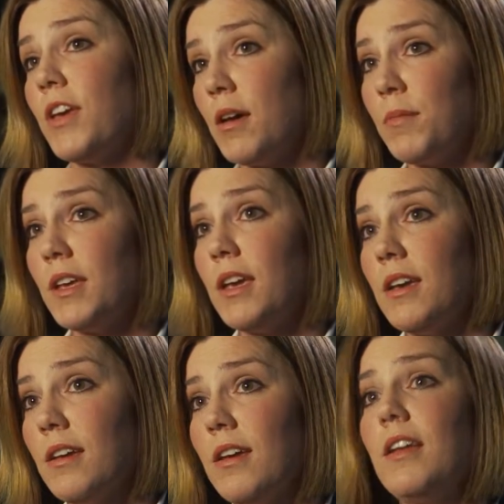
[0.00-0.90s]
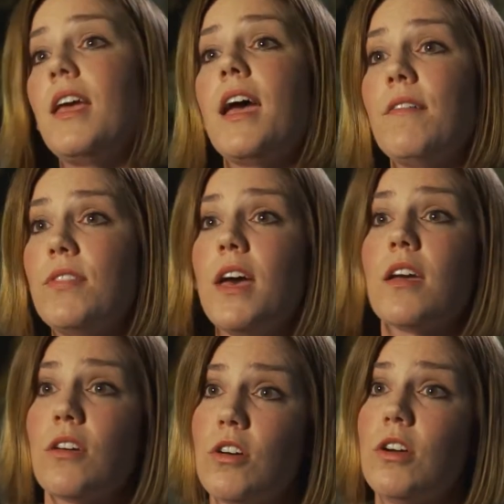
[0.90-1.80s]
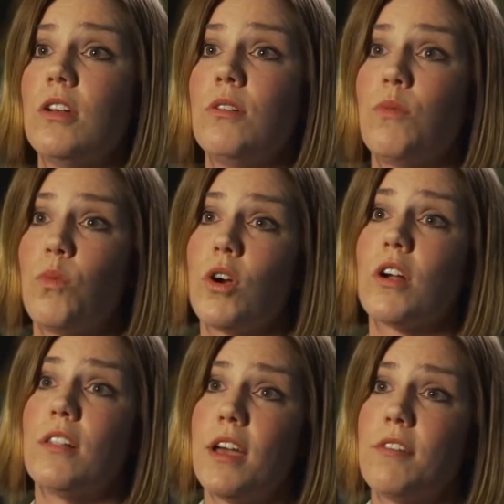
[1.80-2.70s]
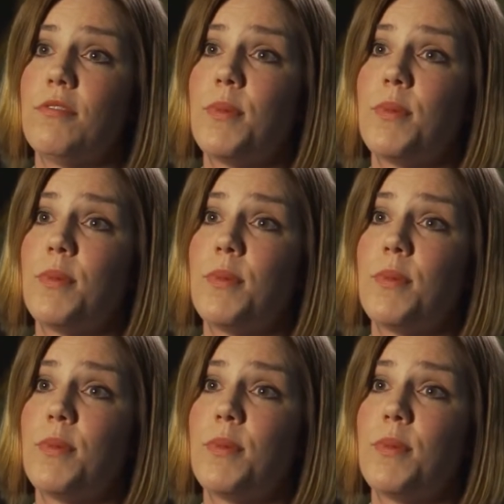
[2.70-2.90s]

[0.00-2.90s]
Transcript: family and have that good work-life